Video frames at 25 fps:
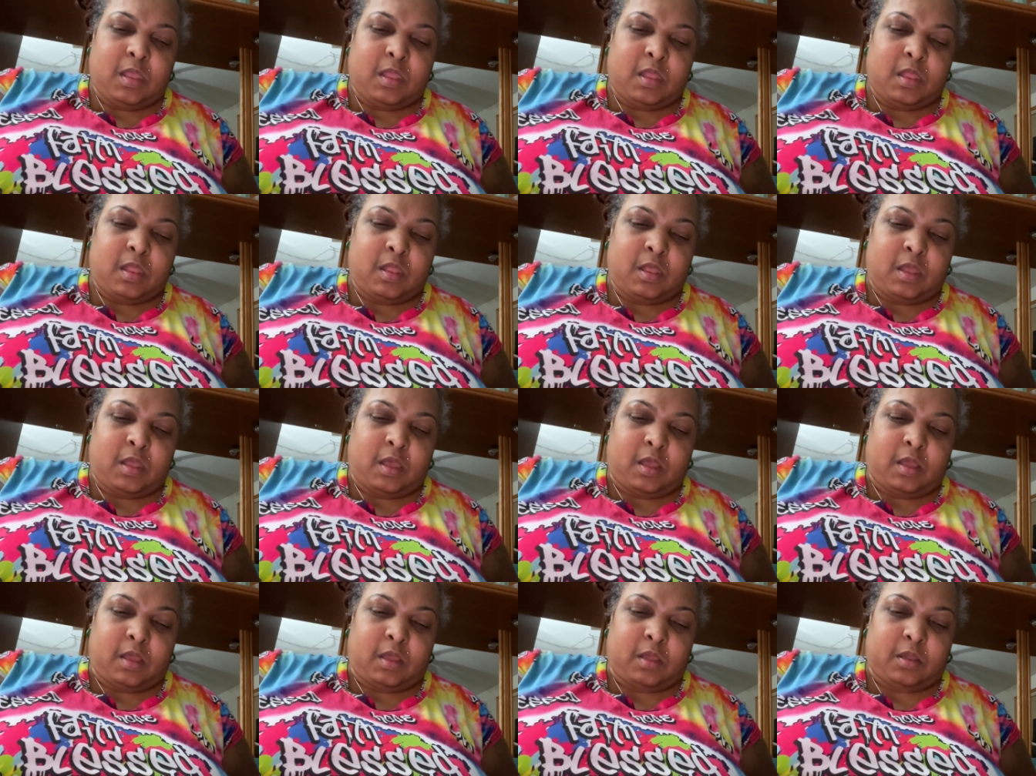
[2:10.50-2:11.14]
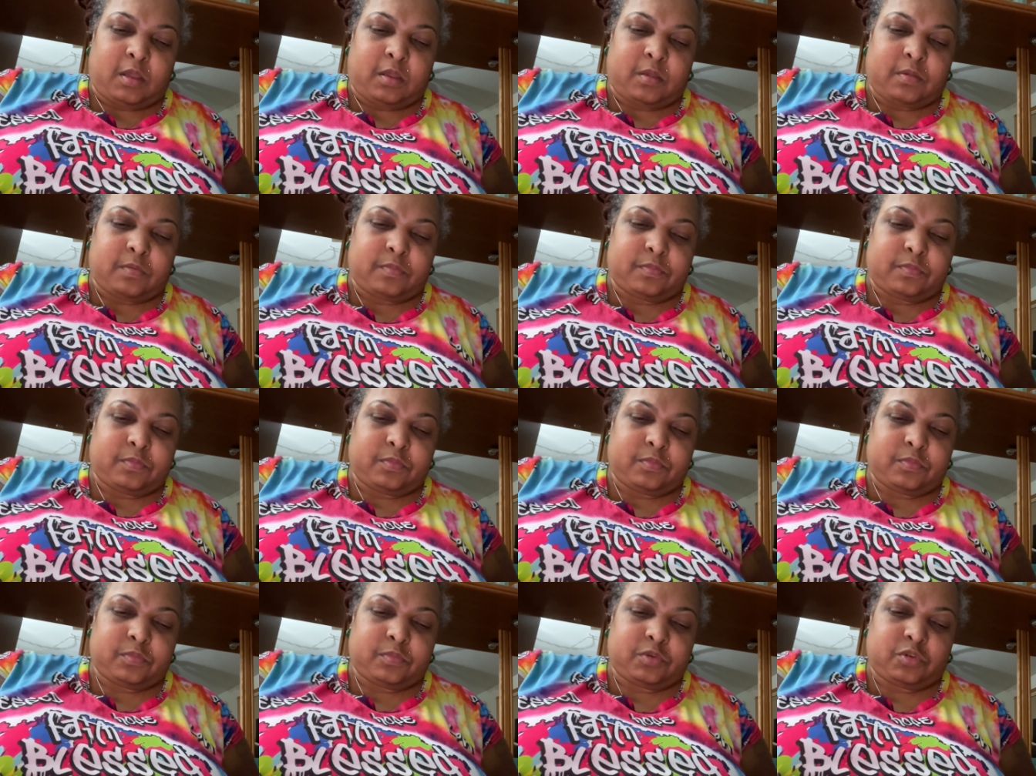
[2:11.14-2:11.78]
the
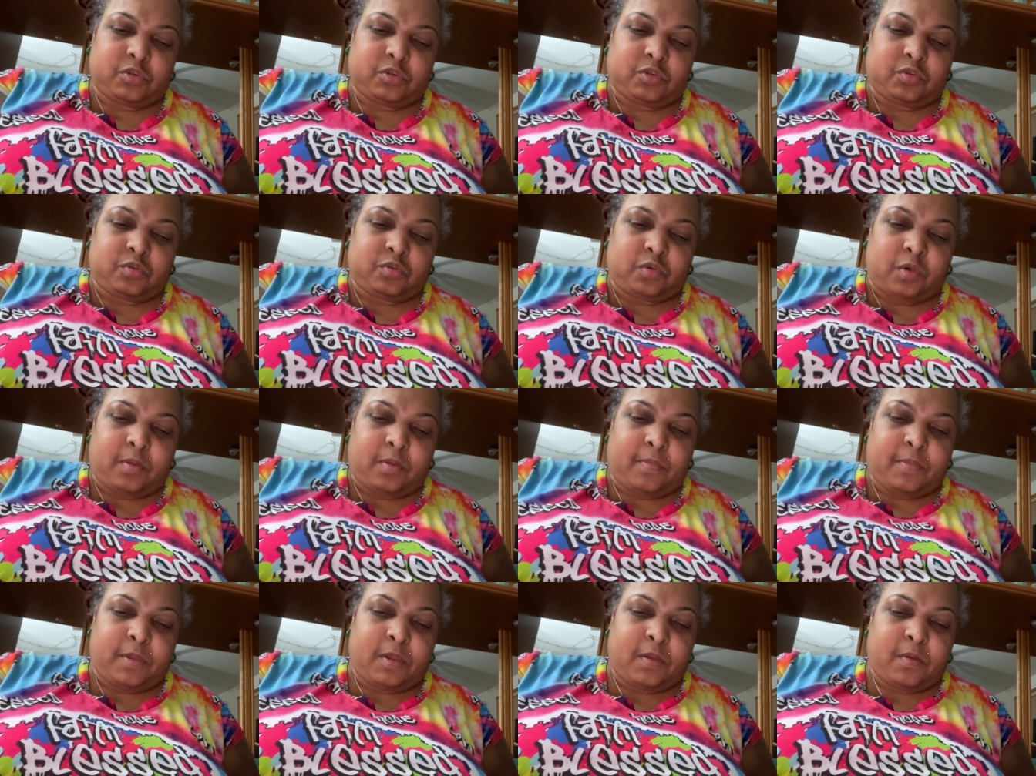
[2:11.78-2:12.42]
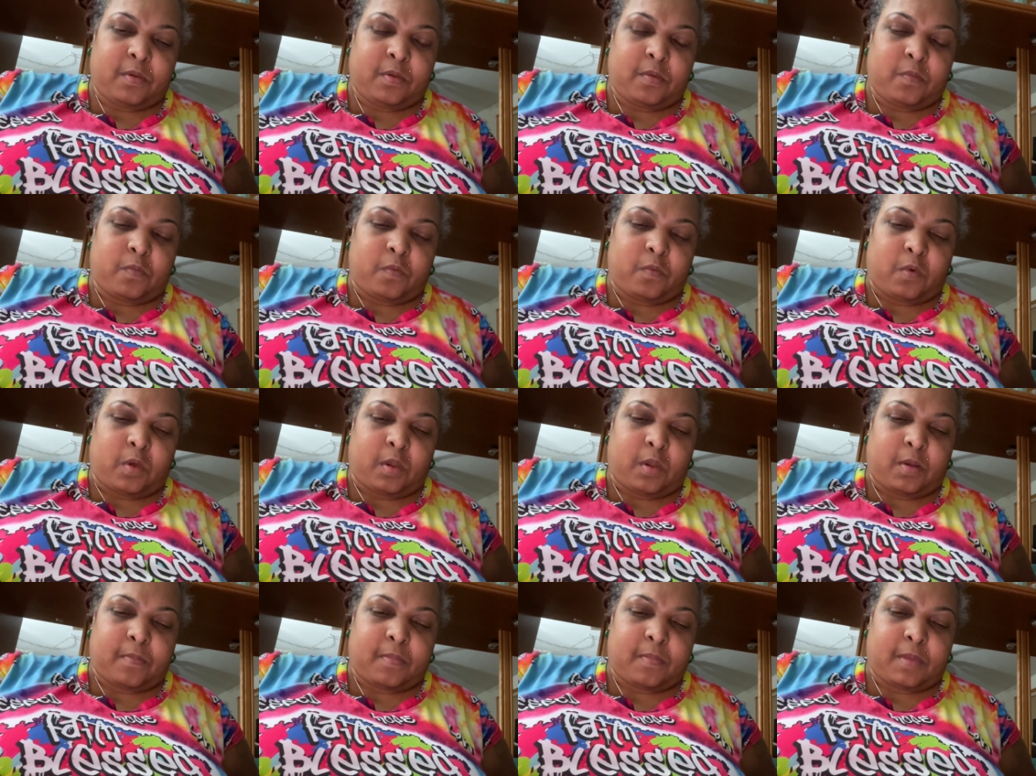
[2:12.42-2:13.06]
um, strawberry
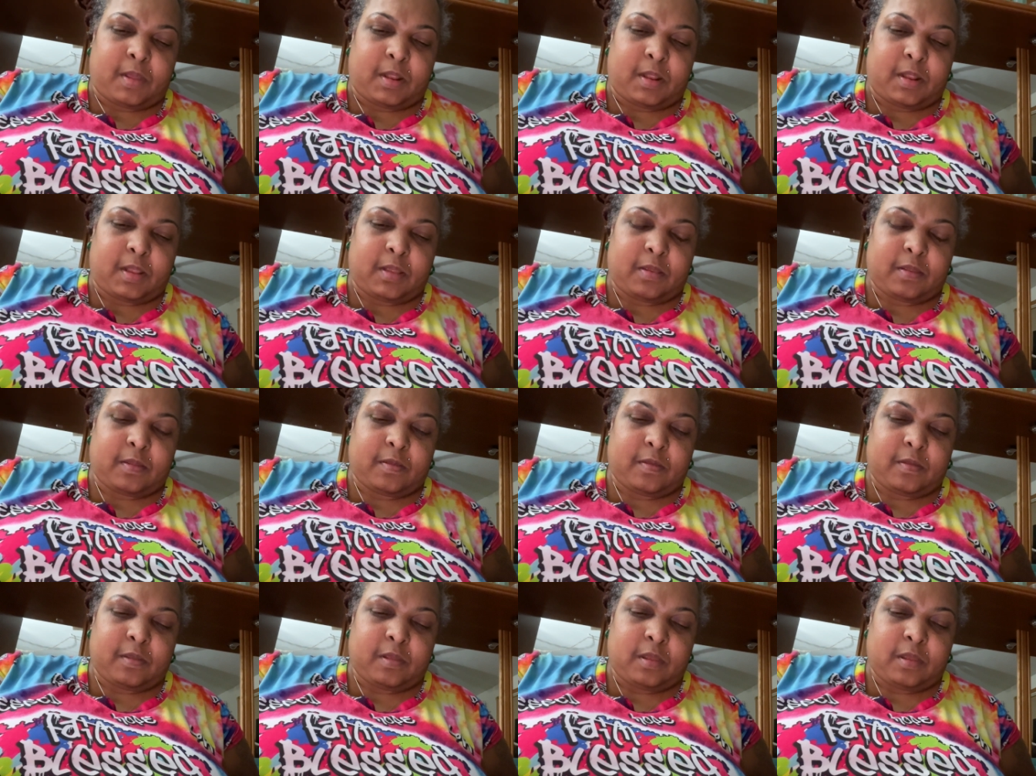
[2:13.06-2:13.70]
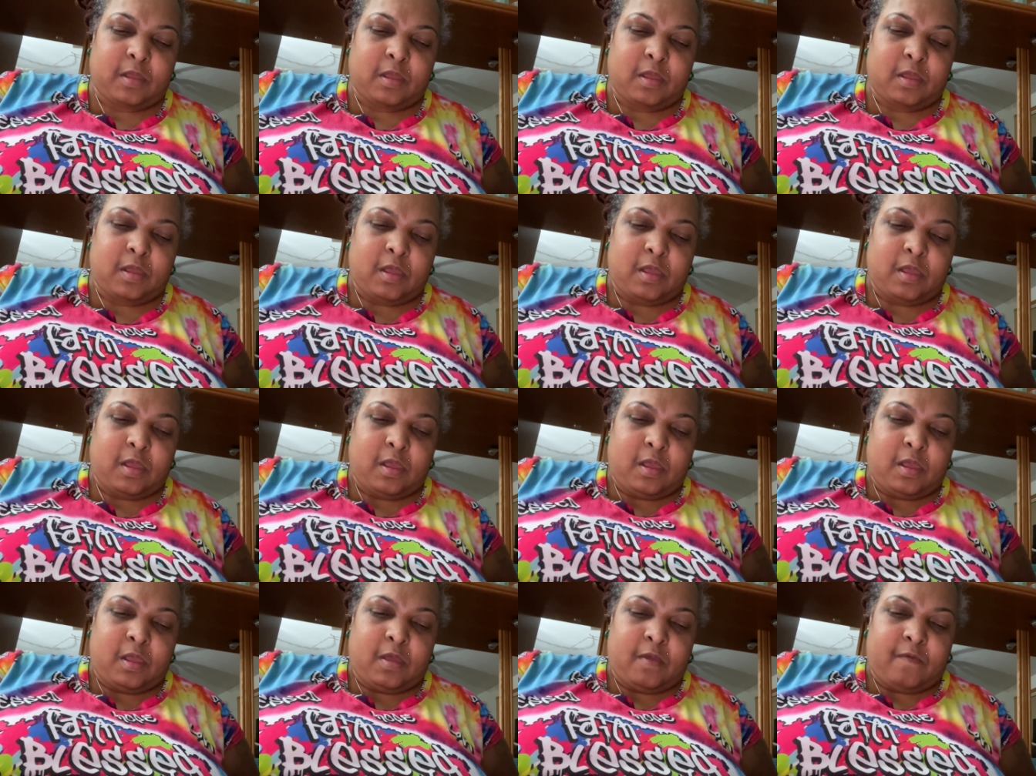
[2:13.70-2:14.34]
watermelon
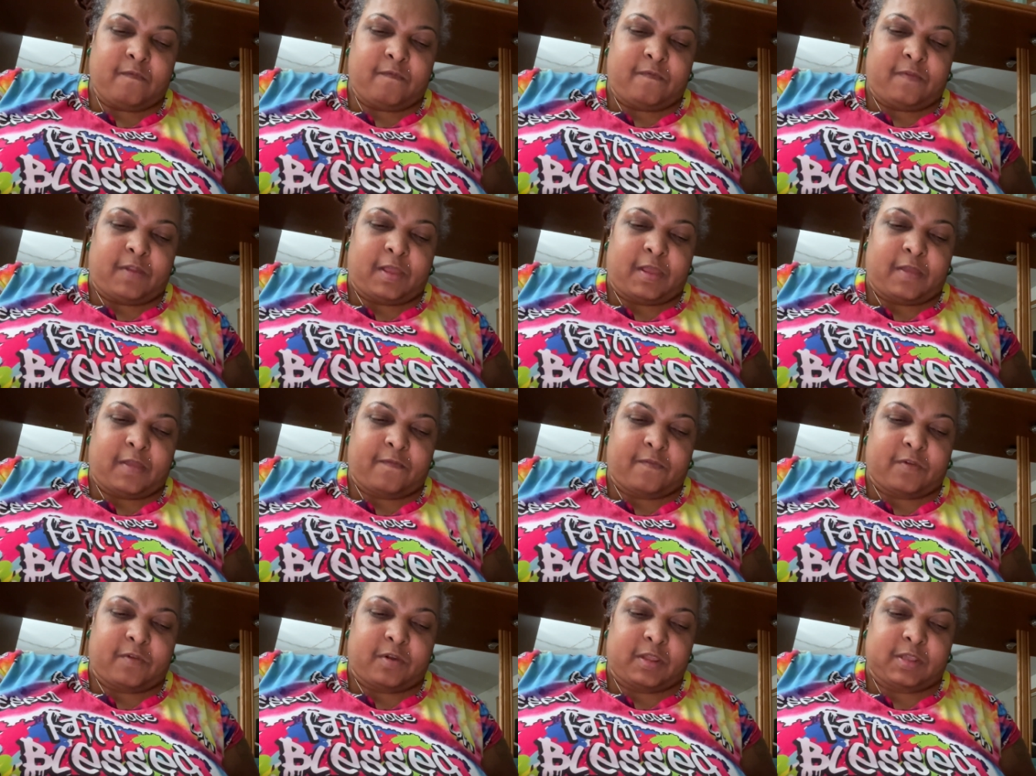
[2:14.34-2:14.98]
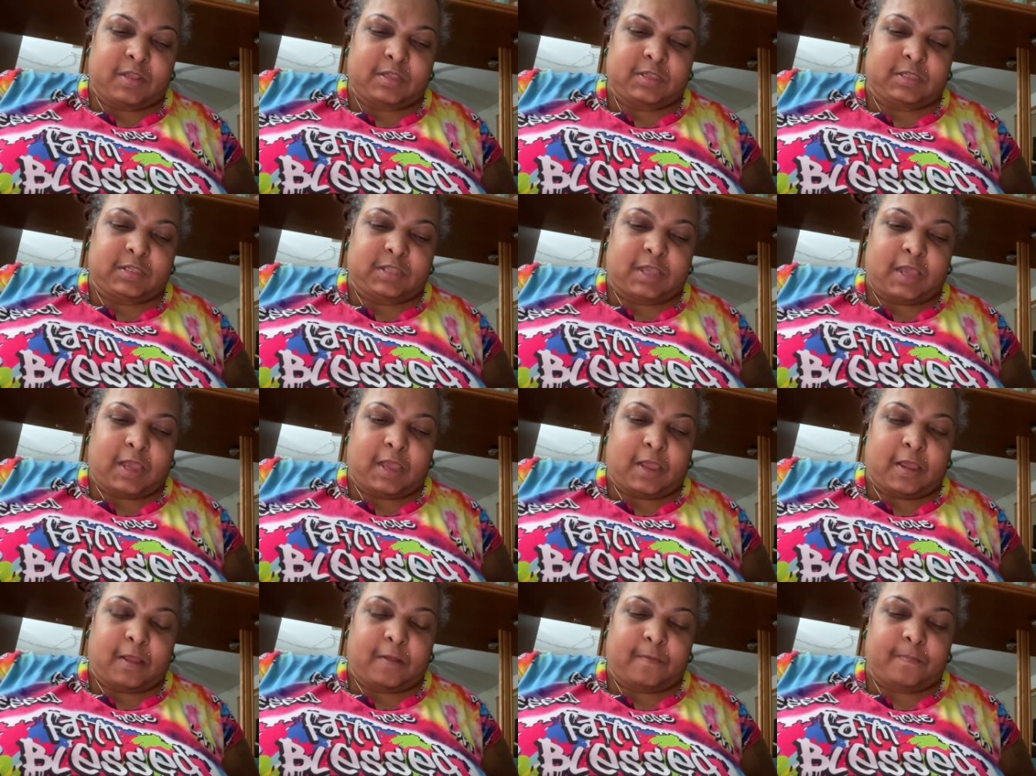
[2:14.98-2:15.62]
flavor this
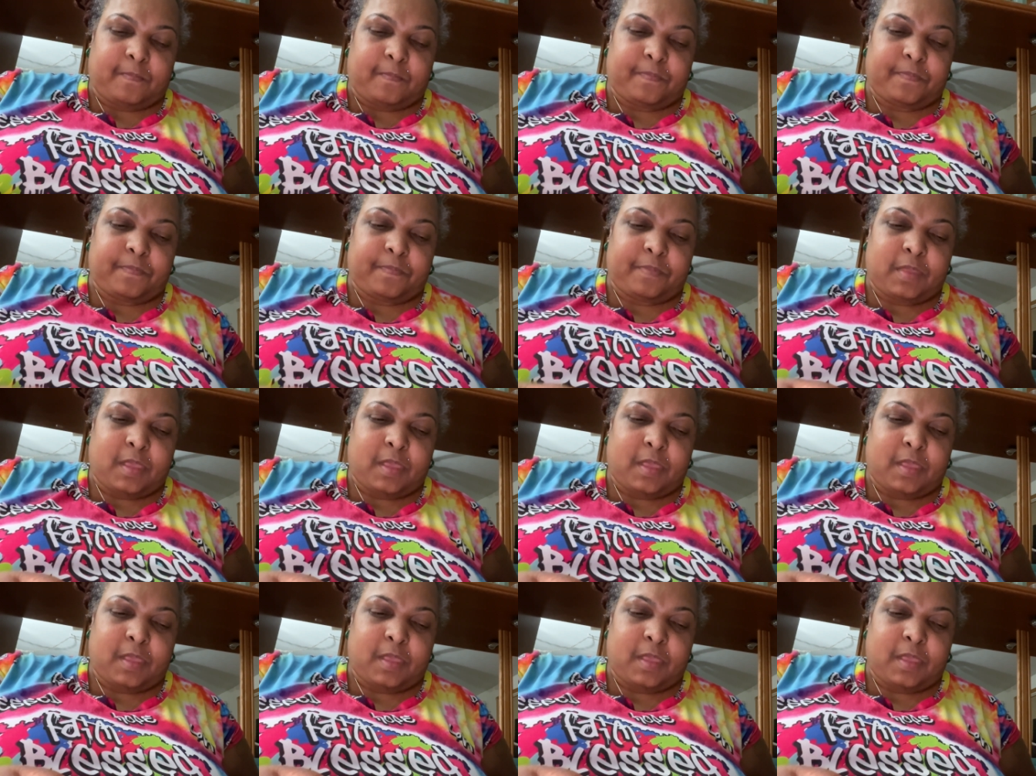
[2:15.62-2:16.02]
time.